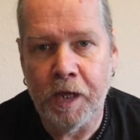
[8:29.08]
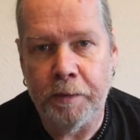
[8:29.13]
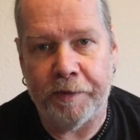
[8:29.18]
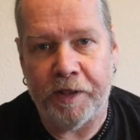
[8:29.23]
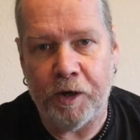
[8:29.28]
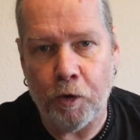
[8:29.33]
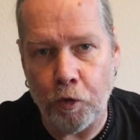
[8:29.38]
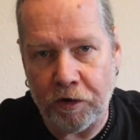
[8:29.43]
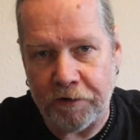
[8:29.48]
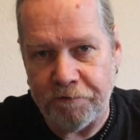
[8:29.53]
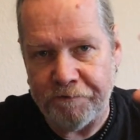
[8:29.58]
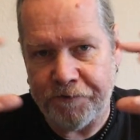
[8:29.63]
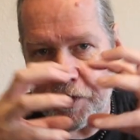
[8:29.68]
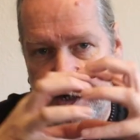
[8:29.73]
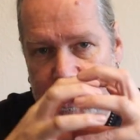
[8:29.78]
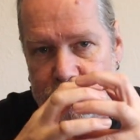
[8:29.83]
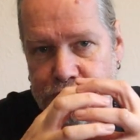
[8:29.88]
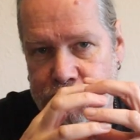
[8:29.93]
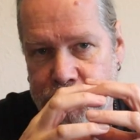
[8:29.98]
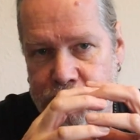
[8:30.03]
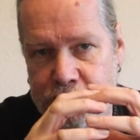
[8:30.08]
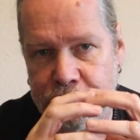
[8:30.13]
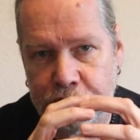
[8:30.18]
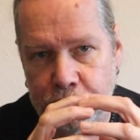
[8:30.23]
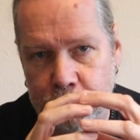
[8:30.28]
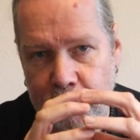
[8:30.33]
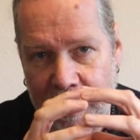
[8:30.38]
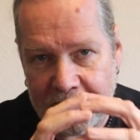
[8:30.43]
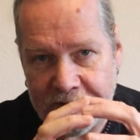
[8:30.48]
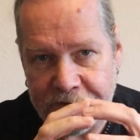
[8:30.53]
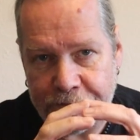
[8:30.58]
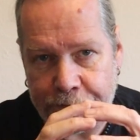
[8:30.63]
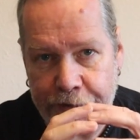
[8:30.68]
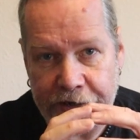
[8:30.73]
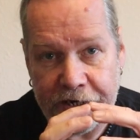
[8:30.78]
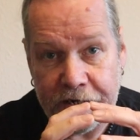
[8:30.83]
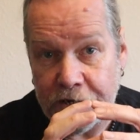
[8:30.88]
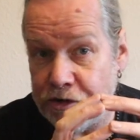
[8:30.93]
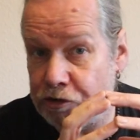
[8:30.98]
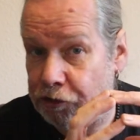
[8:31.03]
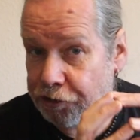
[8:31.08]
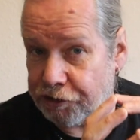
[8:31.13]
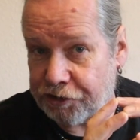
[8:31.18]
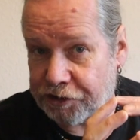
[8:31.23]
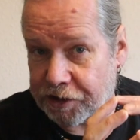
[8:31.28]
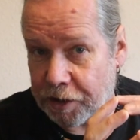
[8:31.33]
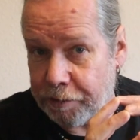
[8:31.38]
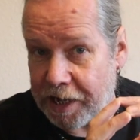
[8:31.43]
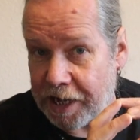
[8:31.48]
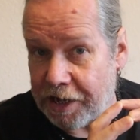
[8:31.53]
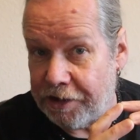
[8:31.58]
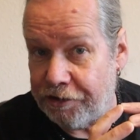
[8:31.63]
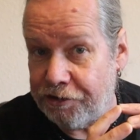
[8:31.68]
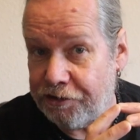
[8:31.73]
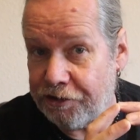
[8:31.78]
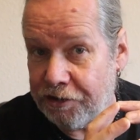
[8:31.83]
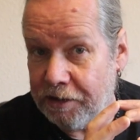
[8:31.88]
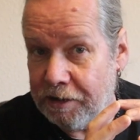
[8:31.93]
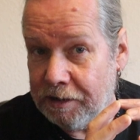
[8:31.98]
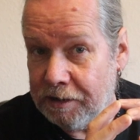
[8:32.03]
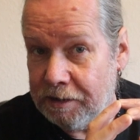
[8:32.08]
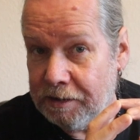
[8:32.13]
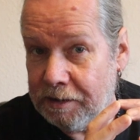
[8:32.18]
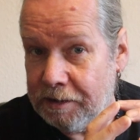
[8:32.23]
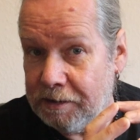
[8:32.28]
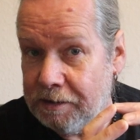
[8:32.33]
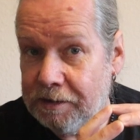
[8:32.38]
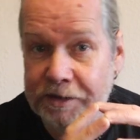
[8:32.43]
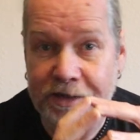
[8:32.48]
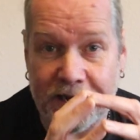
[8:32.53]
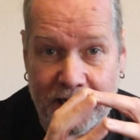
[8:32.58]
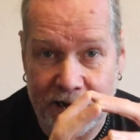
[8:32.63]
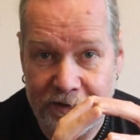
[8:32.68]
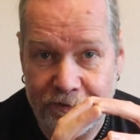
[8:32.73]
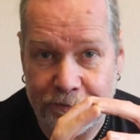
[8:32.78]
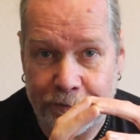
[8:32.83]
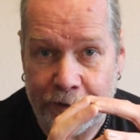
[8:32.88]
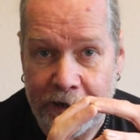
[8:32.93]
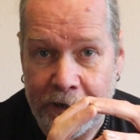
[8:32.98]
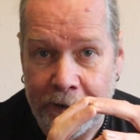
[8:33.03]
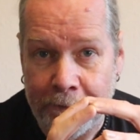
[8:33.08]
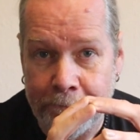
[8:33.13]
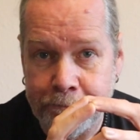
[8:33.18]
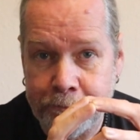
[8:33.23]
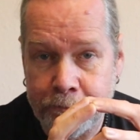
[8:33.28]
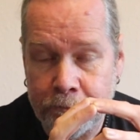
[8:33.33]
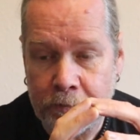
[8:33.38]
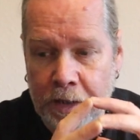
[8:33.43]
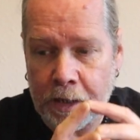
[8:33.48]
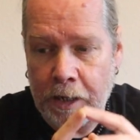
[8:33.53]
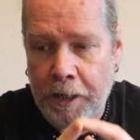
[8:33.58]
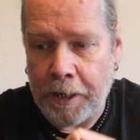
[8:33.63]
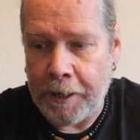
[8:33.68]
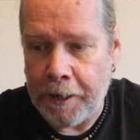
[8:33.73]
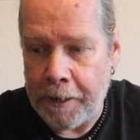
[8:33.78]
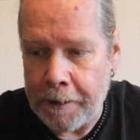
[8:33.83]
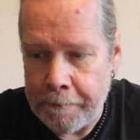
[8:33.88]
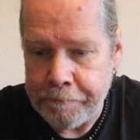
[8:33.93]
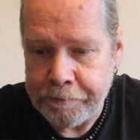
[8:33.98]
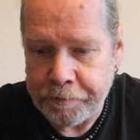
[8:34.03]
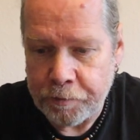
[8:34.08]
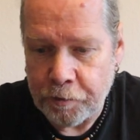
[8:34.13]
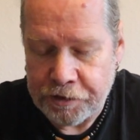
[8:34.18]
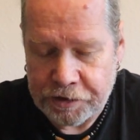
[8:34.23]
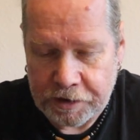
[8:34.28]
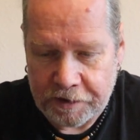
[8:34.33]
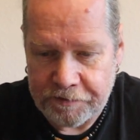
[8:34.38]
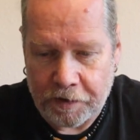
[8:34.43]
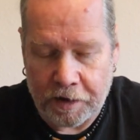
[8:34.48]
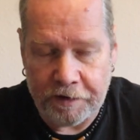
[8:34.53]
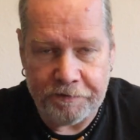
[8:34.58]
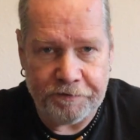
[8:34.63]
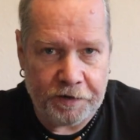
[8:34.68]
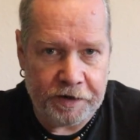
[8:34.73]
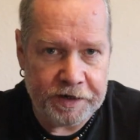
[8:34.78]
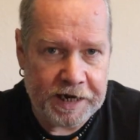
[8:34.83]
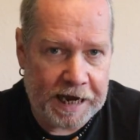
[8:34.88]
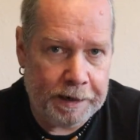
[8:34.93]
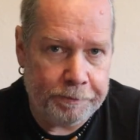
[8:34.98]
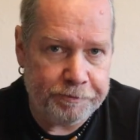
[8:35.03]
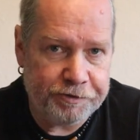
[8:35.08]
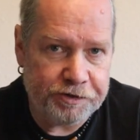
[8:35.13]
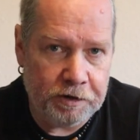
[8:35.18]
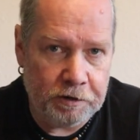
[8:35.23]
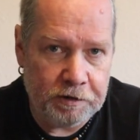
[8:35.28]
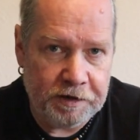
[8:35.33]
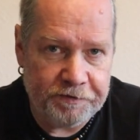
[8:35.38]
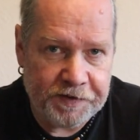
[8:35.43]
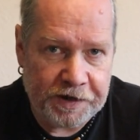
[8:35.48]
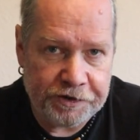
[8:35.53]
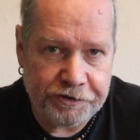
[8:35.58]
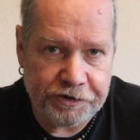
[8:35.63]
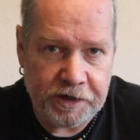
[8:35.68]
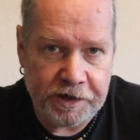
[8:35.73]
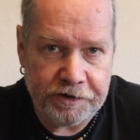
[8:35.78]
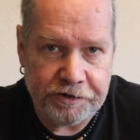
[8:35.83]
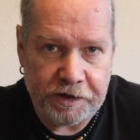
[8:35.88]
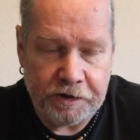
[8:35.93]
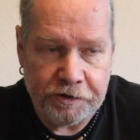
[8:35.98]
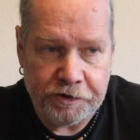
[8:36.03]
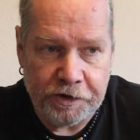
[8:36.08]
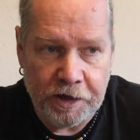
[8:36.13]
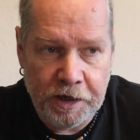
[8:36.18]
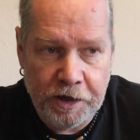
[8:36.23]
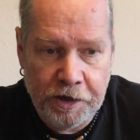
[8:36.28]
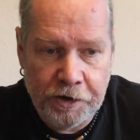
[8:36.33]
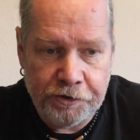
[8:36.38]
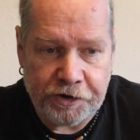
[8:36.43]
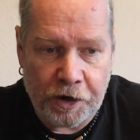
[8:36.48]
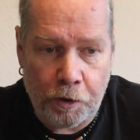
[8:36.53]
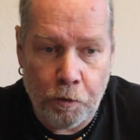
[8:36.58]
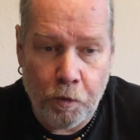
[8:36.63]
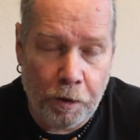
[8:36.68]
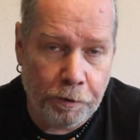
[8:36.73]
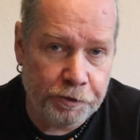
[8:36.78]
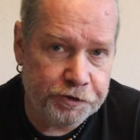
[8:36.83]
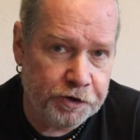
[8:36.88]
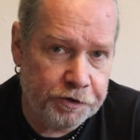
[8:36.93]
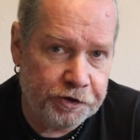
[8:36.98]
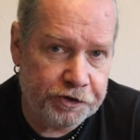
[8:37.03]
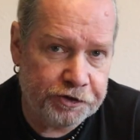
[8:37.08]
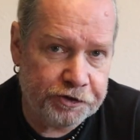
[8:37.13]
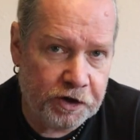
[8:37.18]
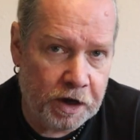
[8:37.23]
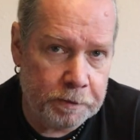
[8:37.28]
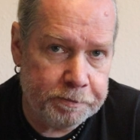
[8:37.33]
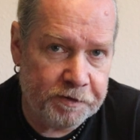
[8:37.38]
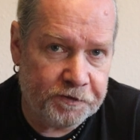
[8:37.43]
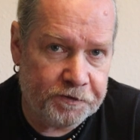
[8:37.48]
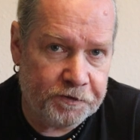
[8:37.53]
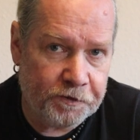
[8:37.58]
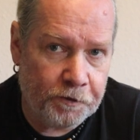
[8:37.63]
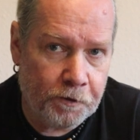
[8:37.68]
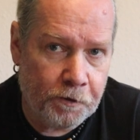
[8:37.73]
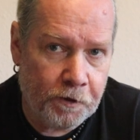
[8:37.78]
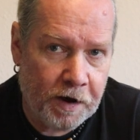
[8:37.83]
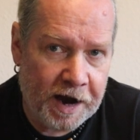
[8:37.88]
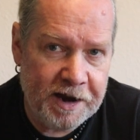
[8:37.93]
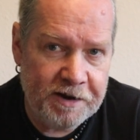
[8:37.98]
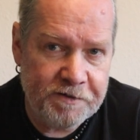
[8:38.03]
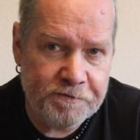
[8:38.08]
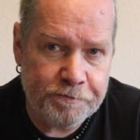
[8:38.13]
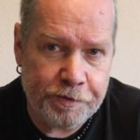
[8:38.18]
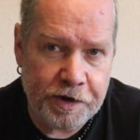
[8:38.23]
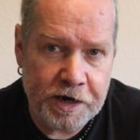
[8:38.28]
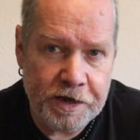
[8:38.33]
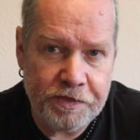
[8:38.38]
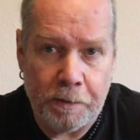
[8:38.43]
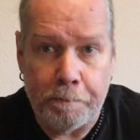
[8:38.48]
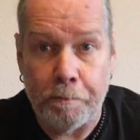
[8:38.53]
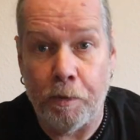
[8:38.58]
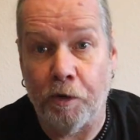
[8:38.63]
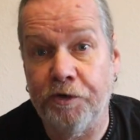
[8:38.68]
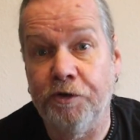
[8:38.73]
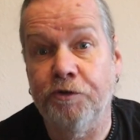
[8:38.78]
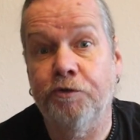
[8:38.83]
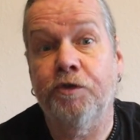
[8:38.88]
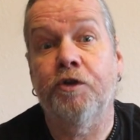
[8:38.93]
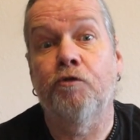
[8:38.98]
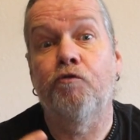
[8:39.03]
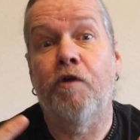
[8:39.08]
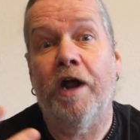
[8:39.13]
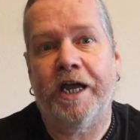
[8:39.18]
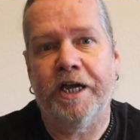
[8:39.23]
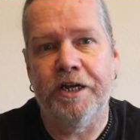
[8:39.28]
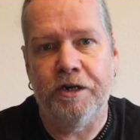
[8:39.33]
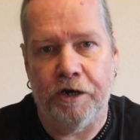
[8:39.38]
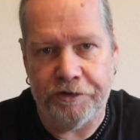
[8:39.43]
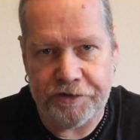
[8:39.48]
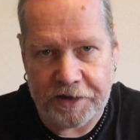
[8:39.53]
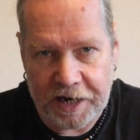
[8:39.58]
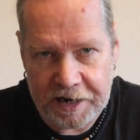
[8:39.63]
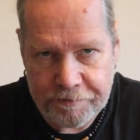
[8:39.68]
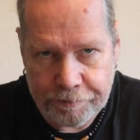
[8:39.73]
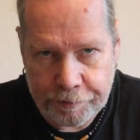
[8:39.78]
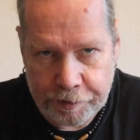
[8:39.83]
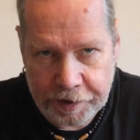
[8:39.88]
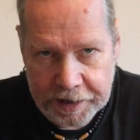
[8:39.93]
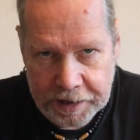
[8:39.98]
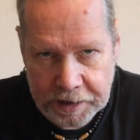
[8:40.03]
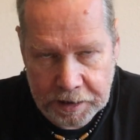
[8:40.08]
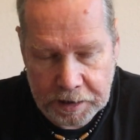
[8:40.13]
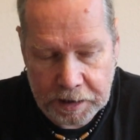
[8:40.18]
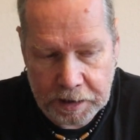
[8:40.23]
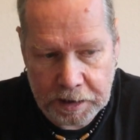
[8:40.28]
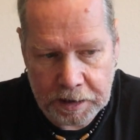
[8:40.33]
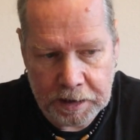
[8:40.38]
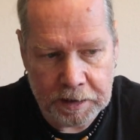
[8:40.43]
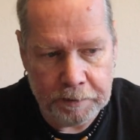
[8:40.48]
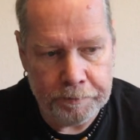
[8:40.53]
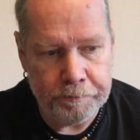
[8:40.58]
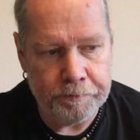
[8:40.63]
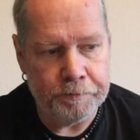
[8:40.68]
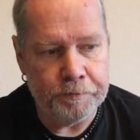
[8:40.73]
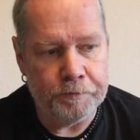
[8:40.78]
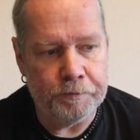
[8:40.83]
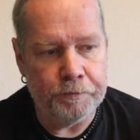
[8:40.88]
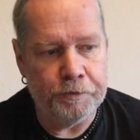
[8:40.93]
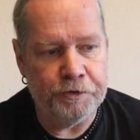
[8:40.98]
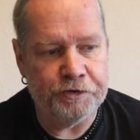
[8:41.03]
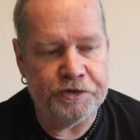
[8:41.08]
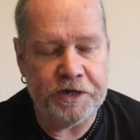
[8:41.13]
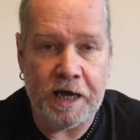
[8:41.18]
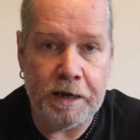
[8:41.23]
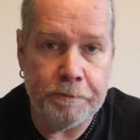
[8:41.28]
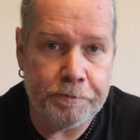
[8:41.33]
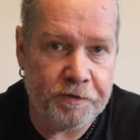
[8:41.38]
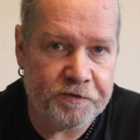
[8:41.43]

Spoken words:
But they all converge to Avebury, not to Stonehenge, to Avebury. Which I find absolutely fascinating. So what was on the site before Avebury, the recognised Avebury, was there